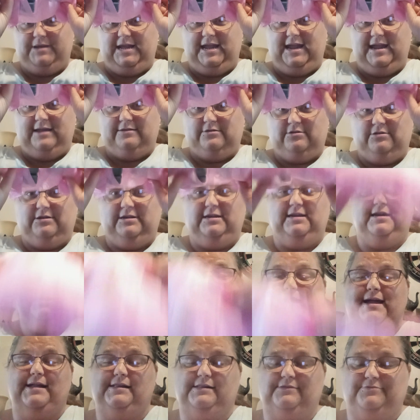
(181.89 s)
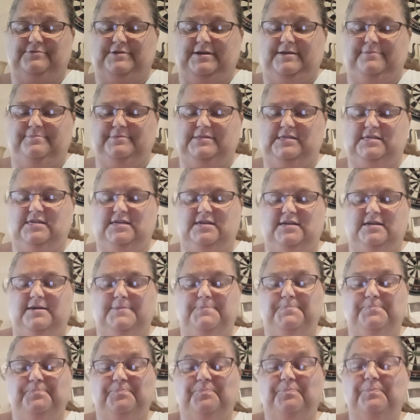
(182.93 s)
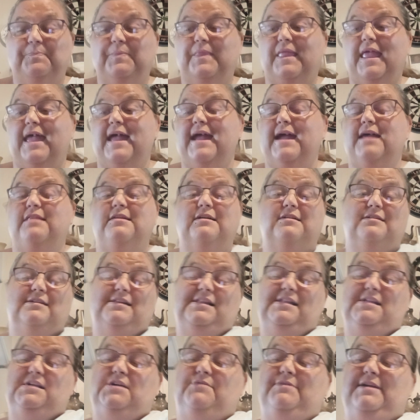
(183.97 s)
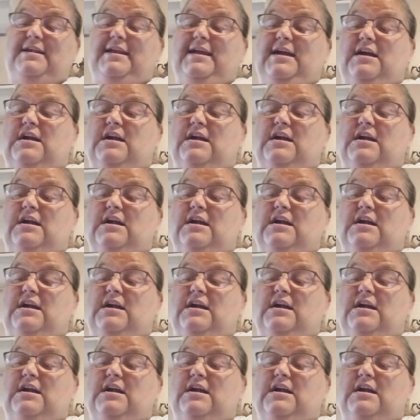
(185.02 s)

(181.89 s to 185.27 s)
me handling it has ripped. And there's two in